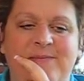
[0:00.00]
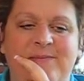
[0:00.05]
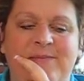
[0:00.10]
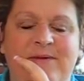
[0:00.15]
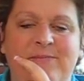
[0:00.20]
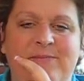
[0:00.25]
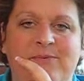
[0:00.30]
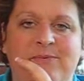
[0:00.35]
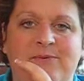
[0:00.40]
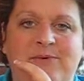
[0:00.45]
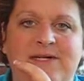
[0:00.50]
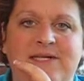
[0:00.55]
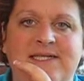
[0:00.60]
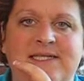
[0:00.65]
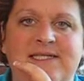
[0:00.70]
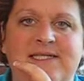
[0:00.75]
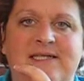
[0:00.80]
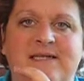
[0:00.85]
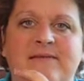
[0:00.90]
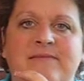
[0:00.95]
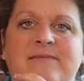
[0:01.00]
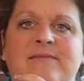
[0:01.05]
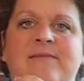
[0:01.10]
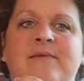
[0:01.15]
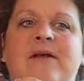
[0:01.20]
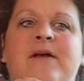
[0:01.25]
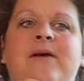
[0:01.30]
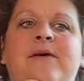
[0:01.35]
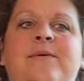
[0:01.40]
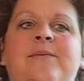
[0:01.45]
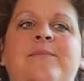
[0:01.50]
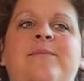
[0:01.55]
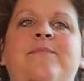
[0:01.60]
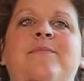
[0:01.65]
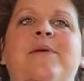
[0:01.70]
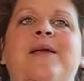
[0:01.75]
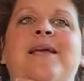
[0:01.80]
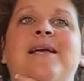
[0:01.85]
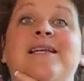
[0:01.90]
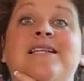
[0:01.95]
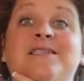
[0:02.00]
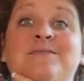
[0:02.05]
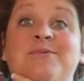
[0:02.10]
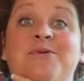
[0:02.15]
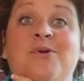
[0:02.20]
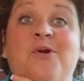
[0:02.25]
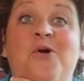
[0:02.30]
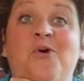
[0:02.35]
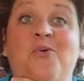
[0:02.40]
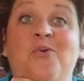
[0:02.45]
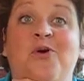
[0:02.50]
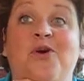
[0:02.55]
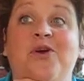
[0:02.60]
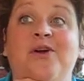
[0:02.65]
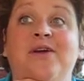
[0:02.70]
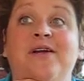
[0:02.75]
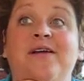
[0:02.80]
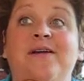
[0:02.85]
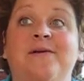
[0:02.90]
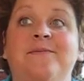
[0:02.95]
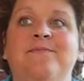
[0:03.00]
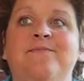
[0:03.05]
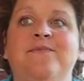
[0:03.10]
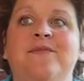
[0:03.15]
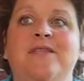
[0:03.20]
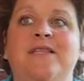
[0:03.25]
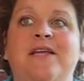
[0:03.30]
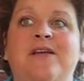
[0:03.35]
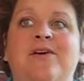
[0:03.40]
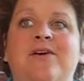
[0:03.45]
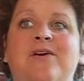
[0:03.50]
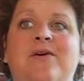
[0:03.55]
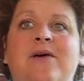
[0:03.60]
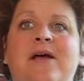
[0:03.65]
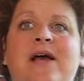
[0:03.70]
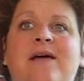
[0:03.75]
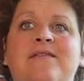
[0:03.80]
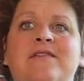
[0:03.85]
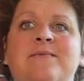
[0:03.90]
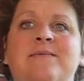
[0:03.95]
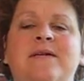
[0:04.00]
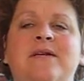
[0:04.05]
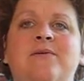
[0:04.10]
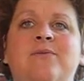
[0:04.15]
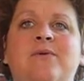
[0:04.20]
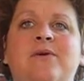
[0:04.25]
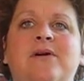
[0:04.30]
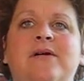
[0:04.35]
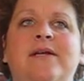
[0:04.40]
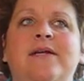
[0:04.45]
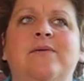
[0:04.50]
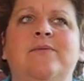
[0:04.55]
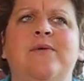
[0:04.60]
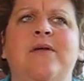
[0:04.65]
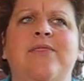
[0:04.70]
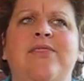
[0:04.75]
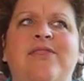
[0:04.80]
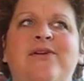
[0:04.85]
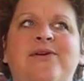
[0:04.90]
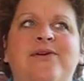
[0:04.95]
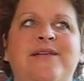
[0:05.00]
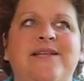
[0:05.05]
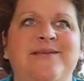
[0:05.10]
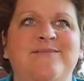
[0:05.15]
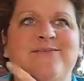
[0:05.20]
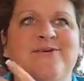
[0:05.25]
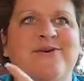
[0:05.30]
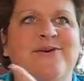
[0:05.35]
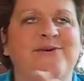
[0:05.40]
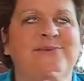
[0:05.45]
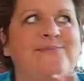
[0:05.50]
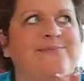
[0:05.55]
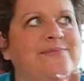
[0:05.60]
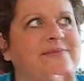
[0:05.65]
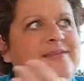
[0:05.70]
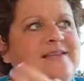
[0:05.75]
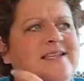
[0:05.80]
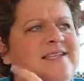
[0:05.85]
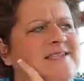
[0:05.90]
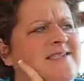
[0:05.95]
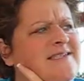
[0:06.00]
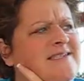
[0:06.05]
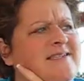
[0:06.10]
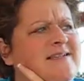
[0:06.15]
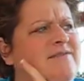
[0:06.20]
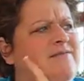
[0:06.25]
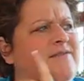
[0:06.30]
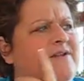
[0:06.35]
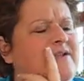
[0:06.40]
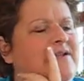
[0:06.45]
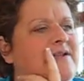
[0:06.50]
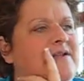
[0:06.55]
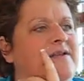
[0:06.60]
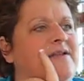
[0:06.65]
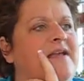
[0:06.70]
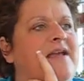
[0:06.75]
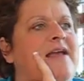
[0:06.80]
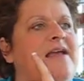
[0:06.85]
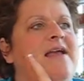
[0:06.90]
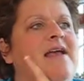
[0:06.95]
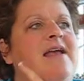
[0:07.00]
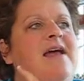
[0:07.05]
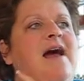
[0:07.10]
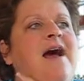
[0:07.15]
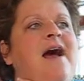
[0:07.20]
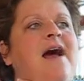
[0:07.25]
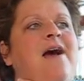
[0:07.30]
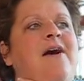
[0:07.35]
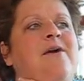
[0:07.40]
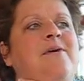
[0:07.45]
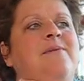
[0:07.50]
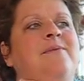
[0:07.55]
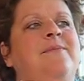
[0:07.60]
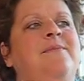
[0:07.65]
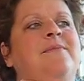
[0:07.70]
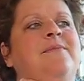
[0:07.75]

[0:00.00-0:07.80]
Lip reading: my boys and my husband all work. They all have to be at work at 1:30 tomorrow. It's convenient. My